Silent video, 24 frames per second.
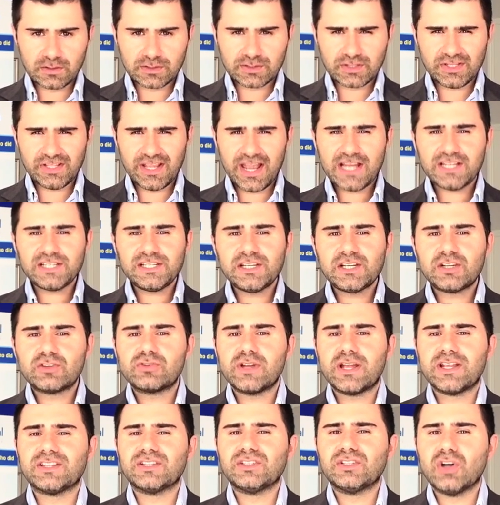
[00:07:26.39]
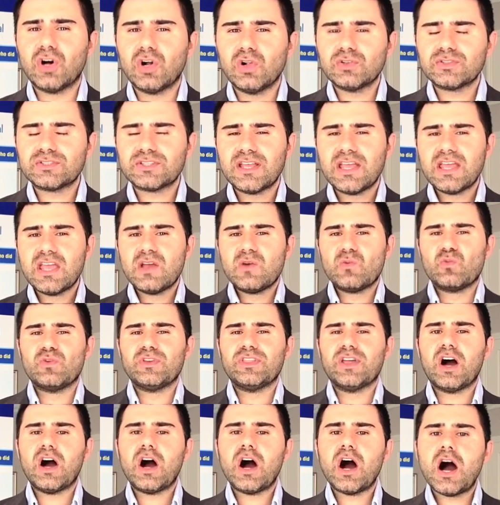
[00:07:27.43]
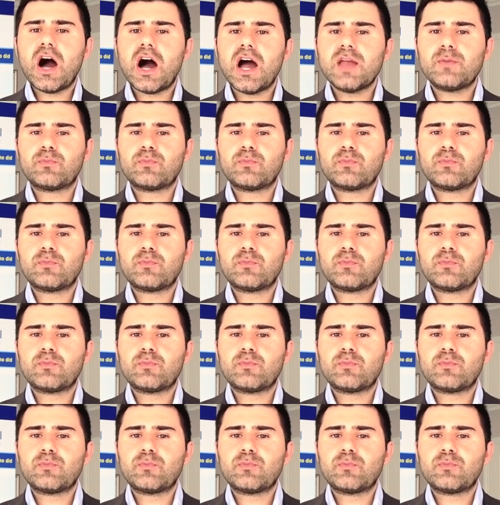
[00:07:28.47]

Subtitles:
So they actually create goals with a high